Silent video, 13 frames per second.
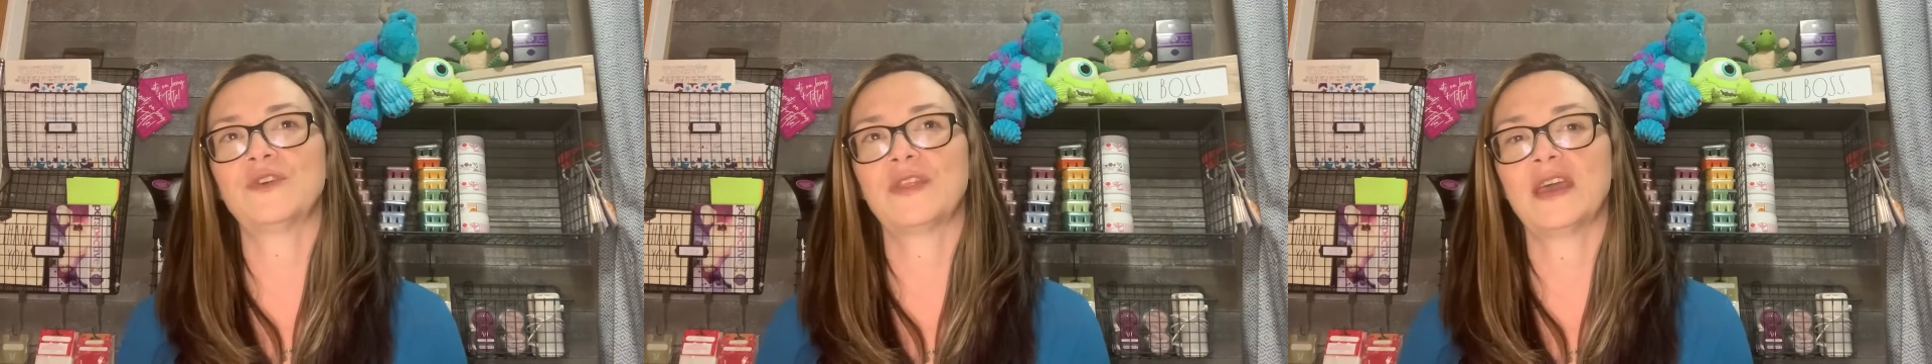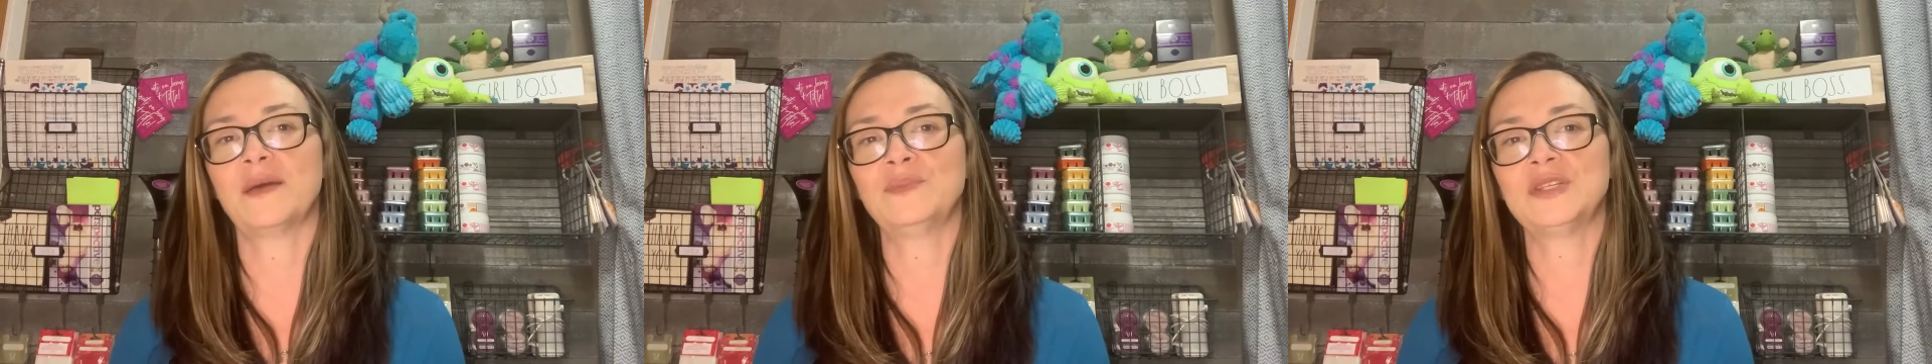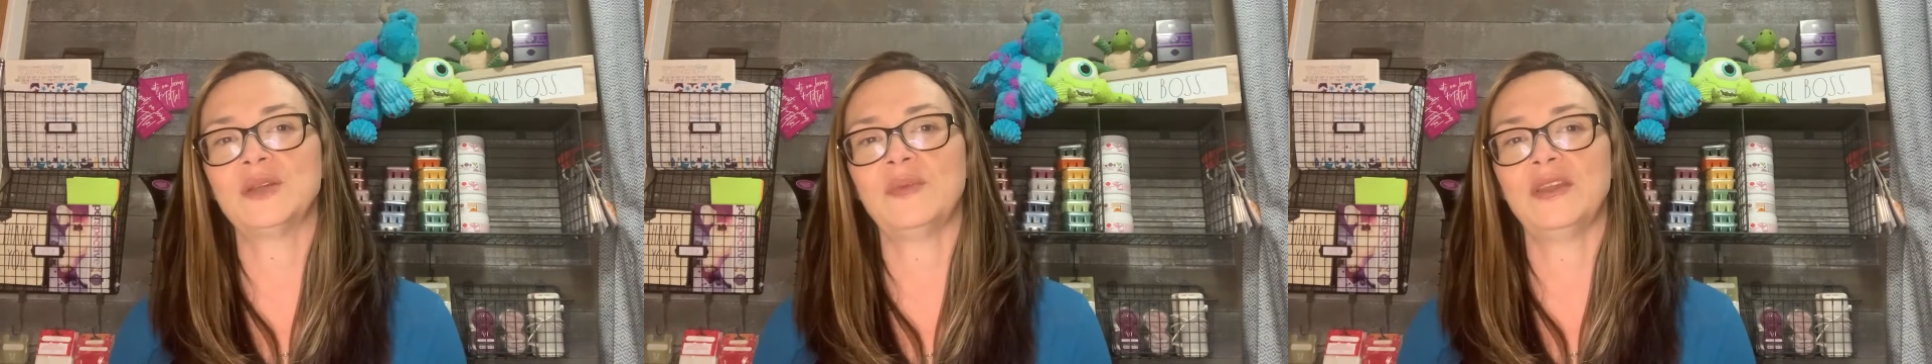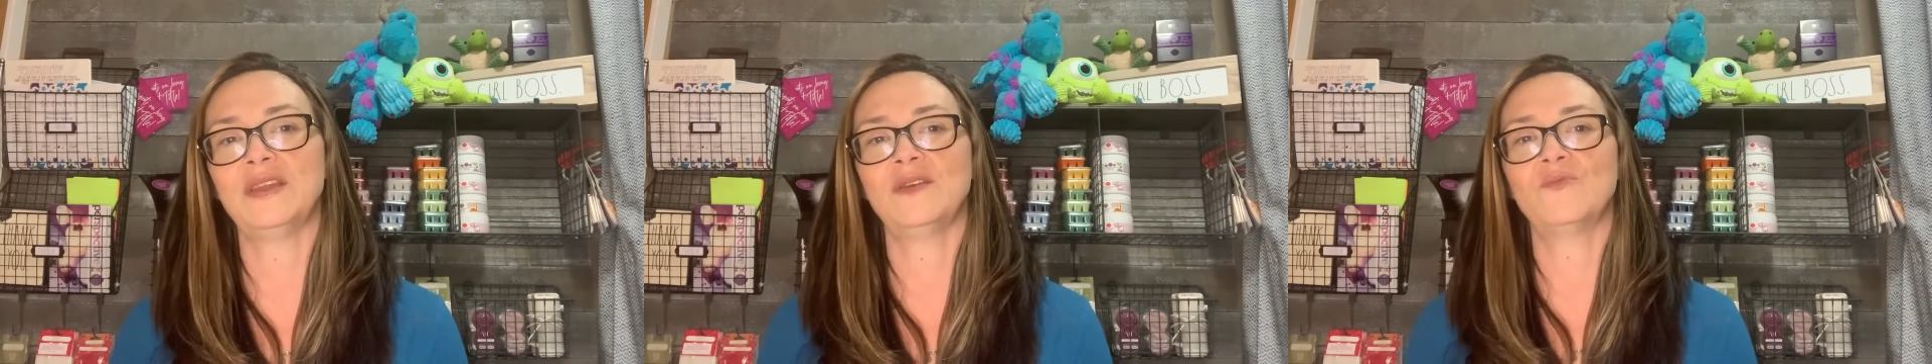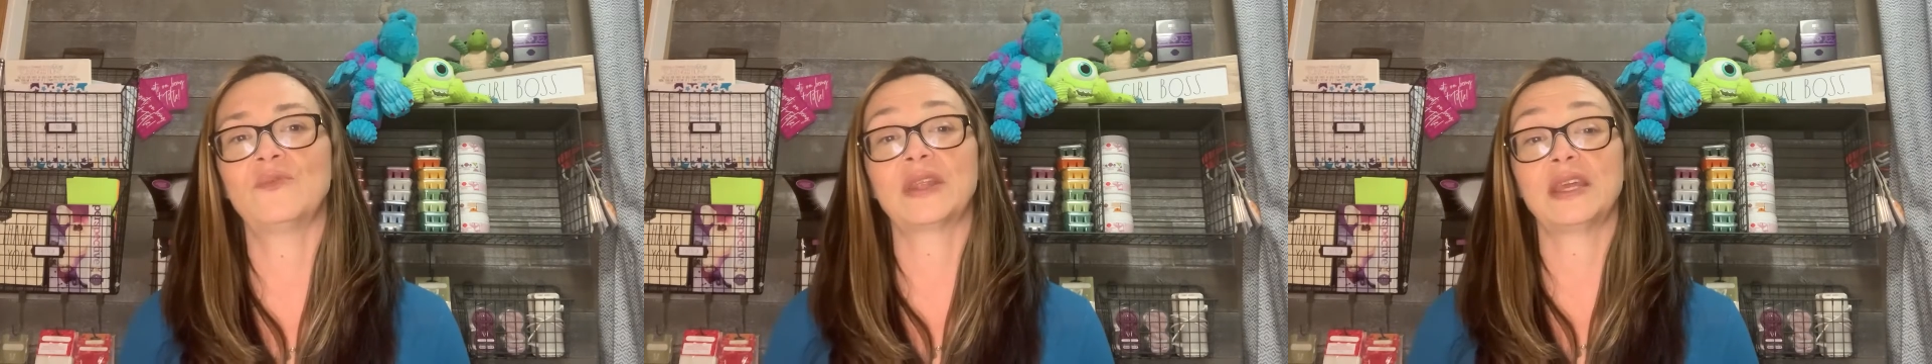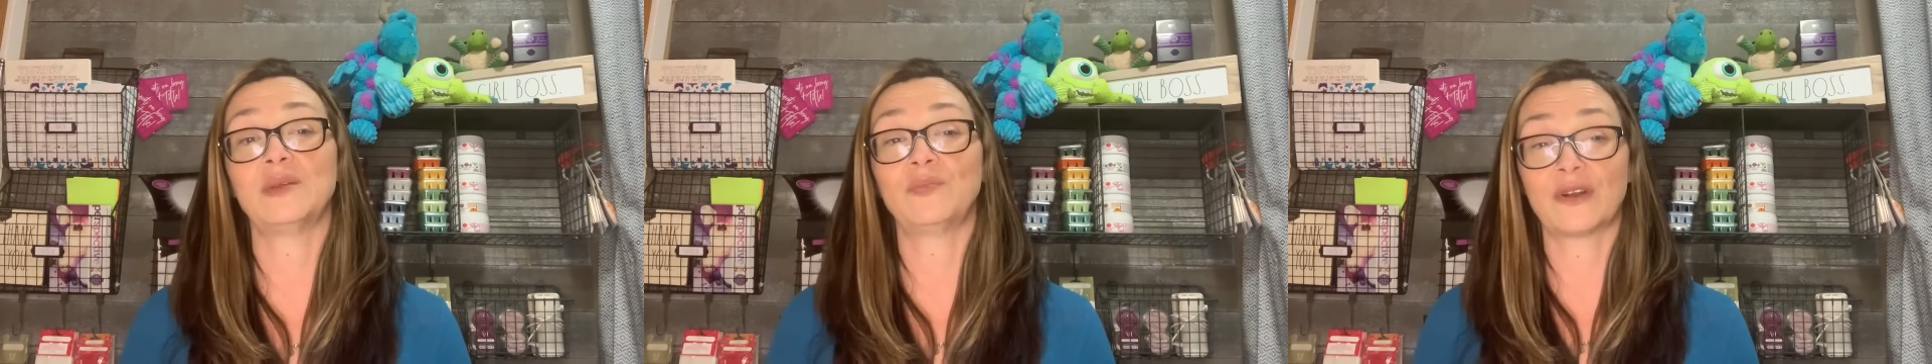them to be
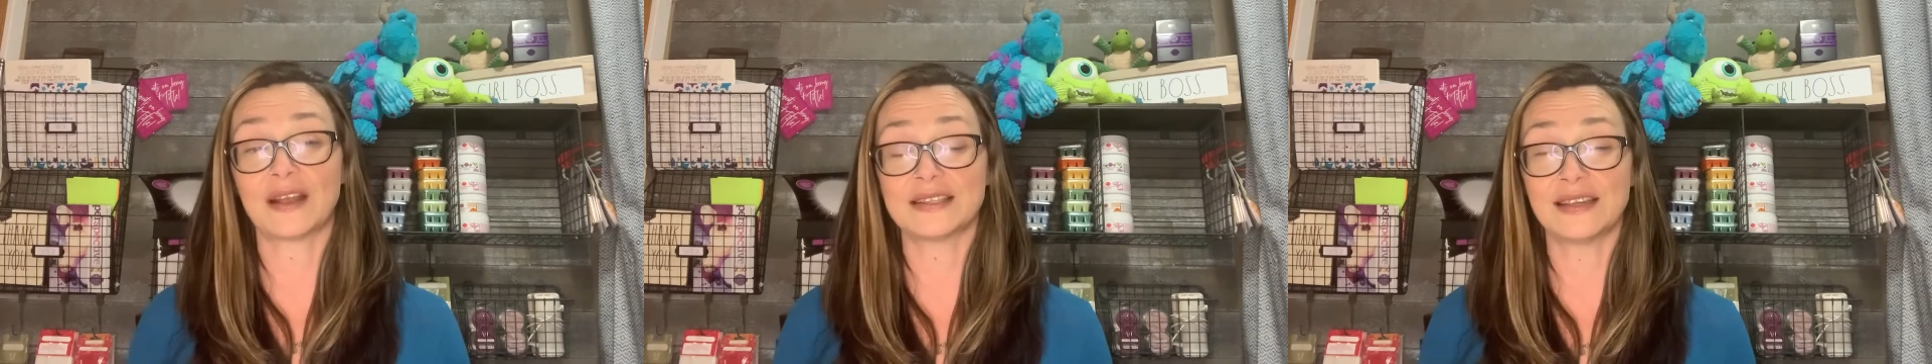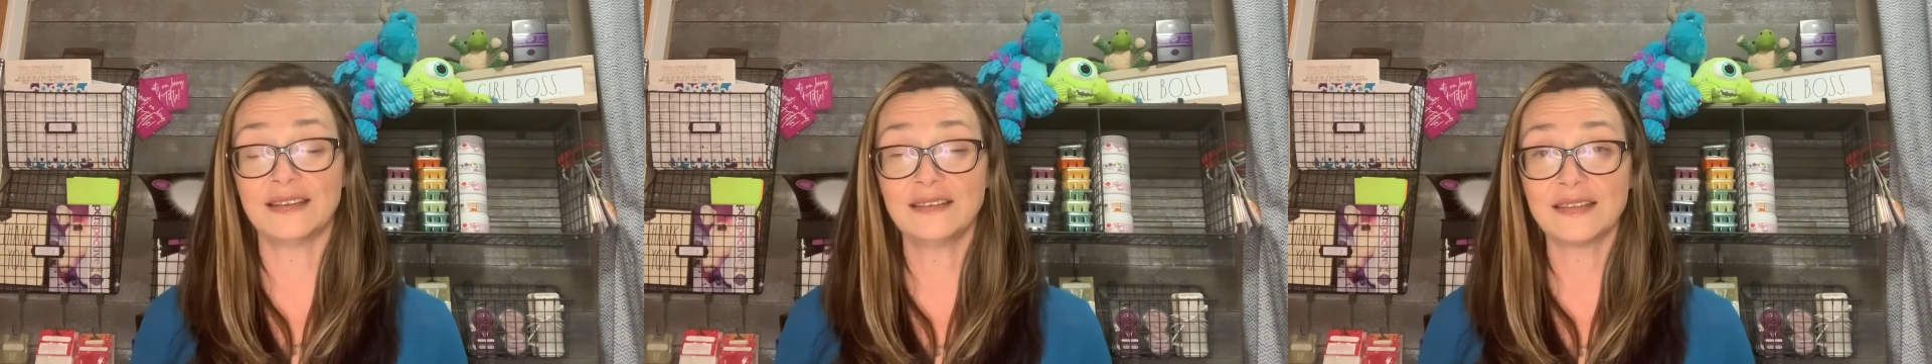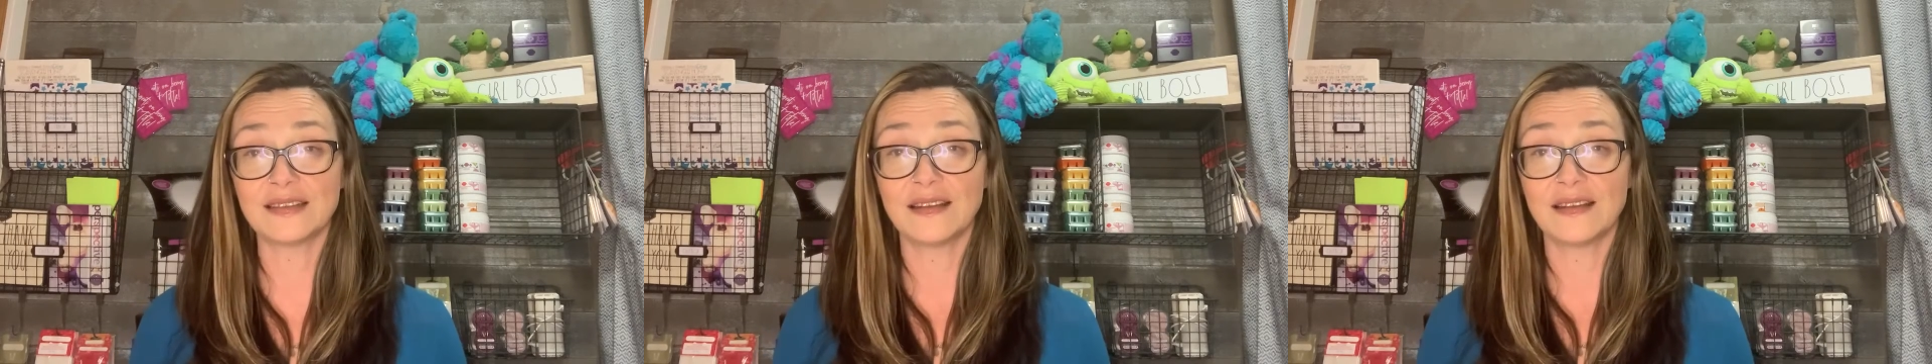really present